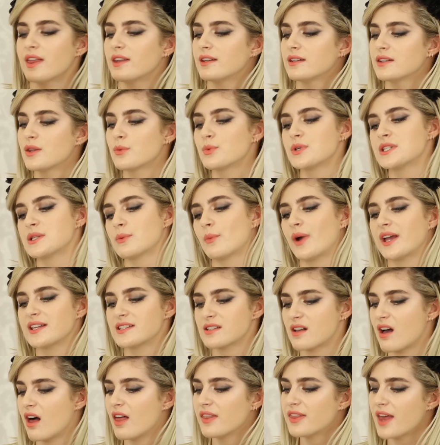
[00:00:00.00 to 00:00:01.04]
and the reason why
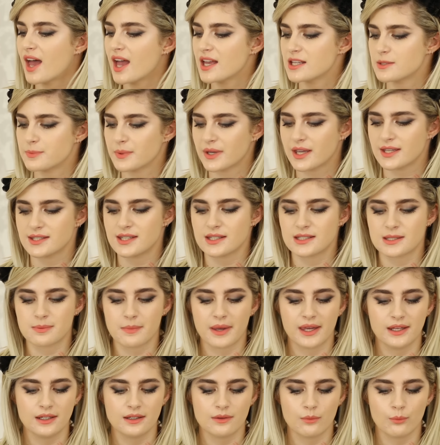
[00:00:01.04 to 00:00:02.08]
it's called that is because it's
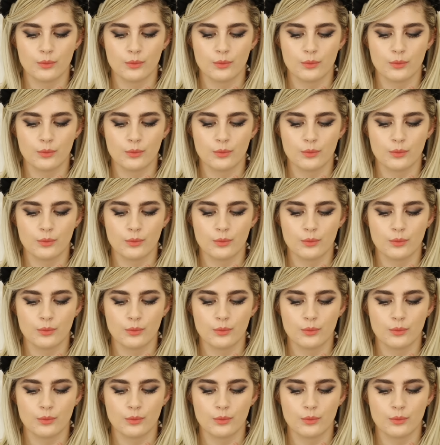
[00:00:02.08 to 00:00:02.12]
made